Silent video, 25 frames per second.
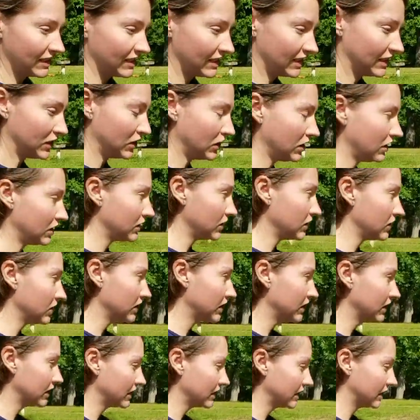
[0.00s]
Uh-oh. So we're
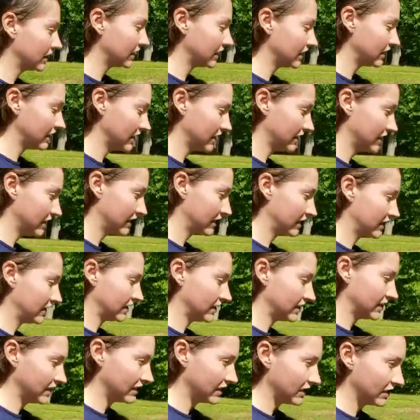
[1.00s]
gonna go
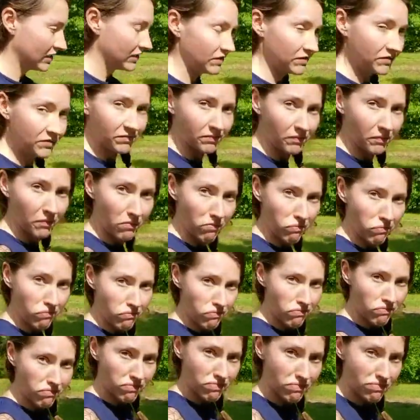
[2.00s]
to a tire
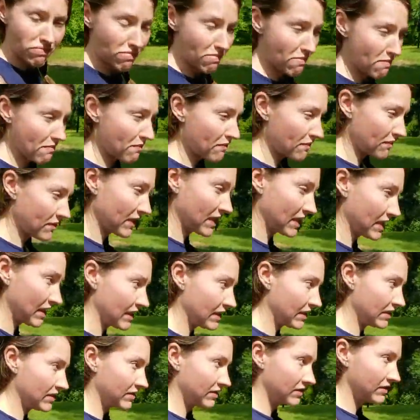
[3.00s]
place,
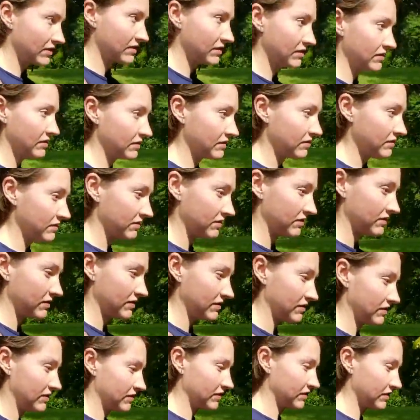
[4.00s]
and we're going
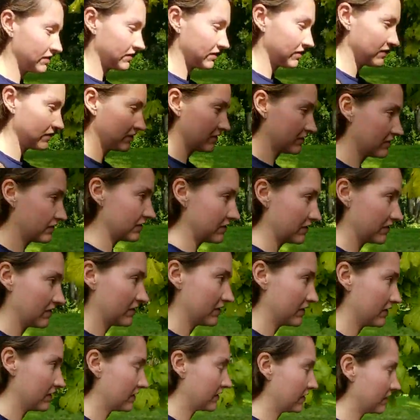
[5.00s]
to see if
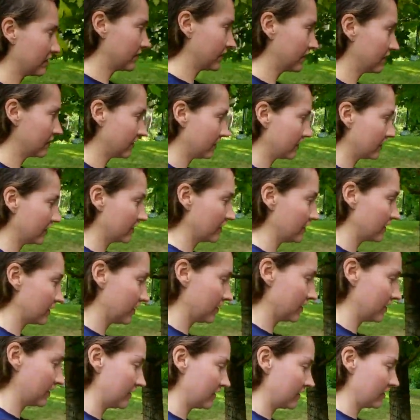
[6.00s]
they have like a
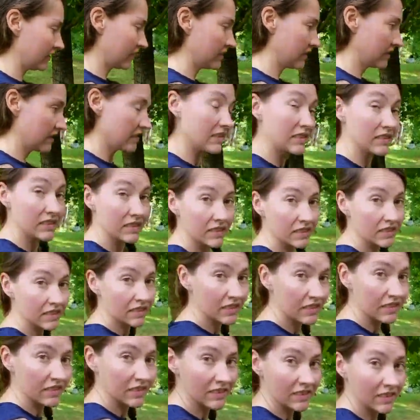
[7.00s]
pneumatic drill thing
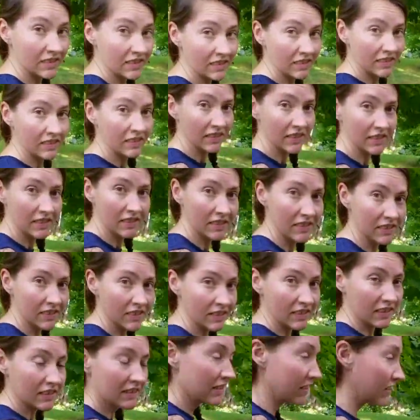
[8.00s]
that we can either like
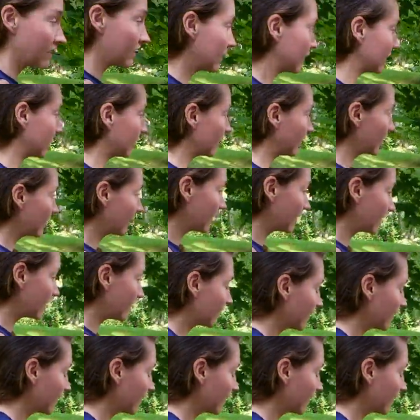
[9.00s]
drill out the bolt or